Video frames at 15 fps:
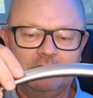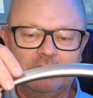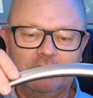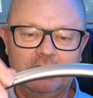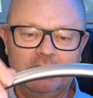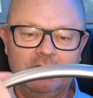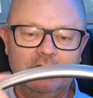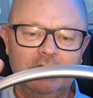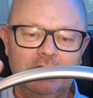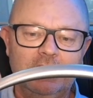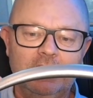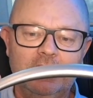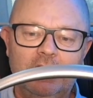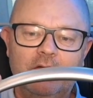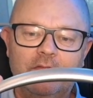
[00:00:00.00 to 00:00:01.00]
on the
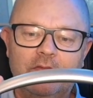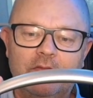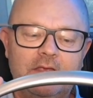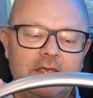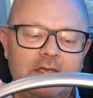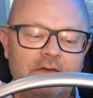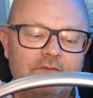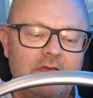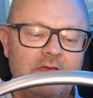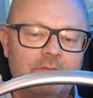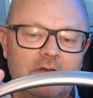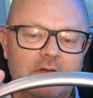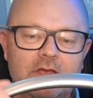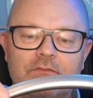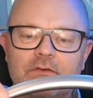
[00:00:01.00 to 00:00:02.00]

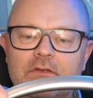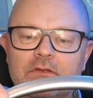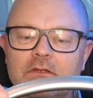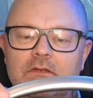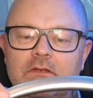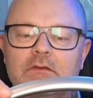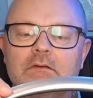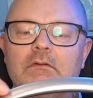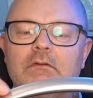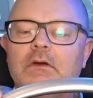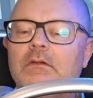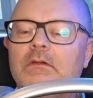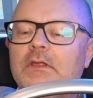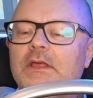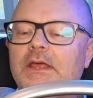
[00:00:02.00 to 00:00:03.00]
fabric covering the
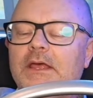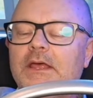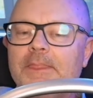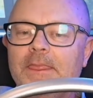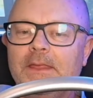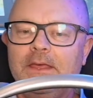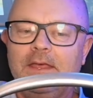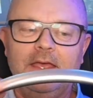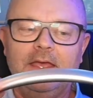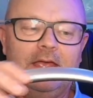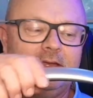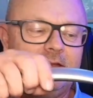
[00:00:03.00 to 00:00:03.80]
grill there, and